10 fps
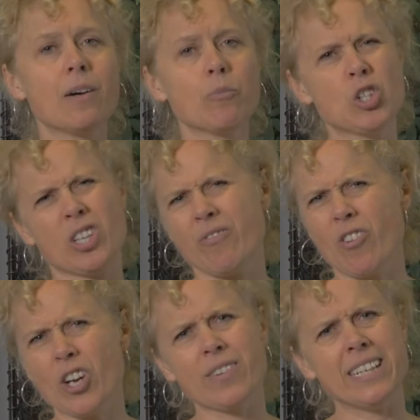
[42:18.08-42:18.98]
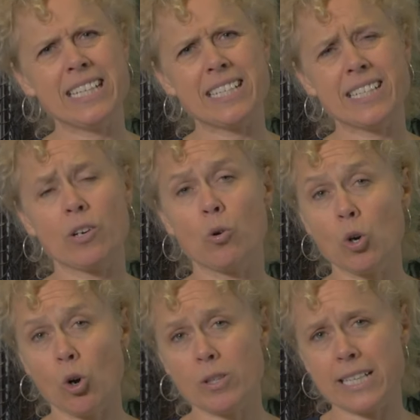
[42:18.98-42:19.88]
which you can find on the internet, or
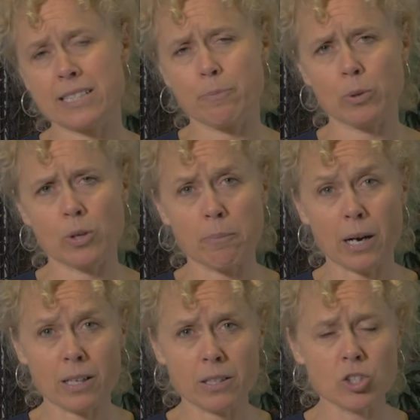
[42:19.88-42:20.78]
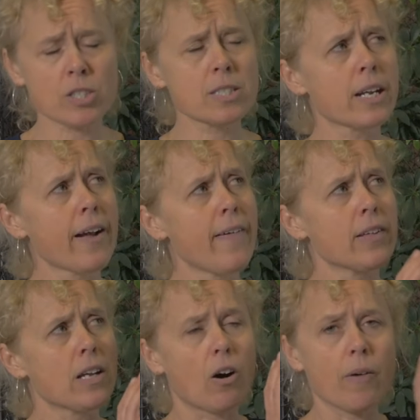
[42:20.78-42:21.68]
contact a building biologist,
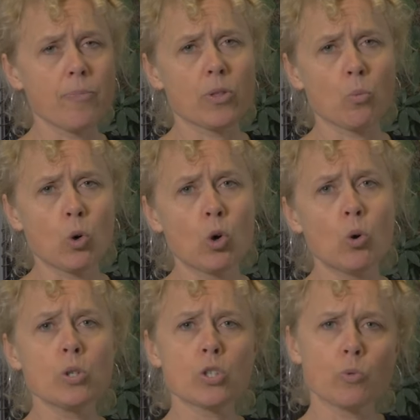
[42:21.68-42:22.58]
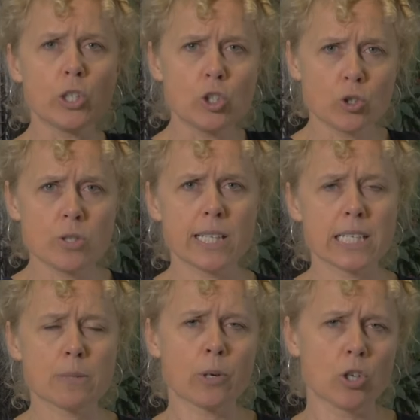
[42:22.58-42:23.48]
on the wall to reduce the
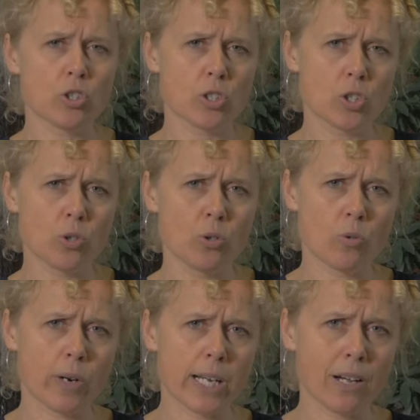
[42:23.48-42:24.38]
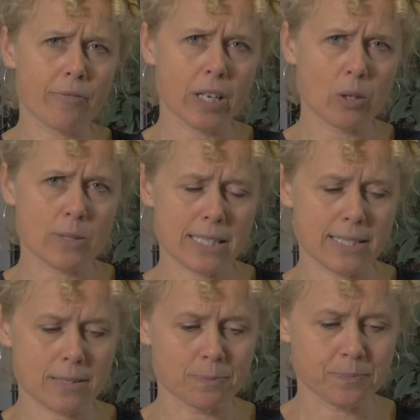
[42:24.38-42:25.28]
exposure to the radio
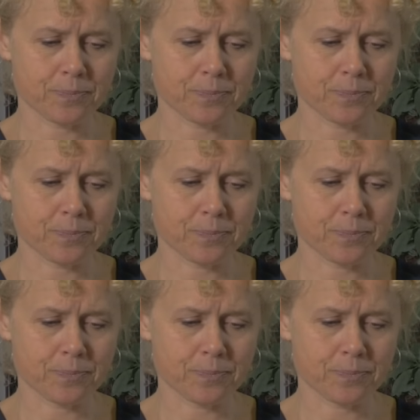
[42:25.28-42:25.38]
frequencies.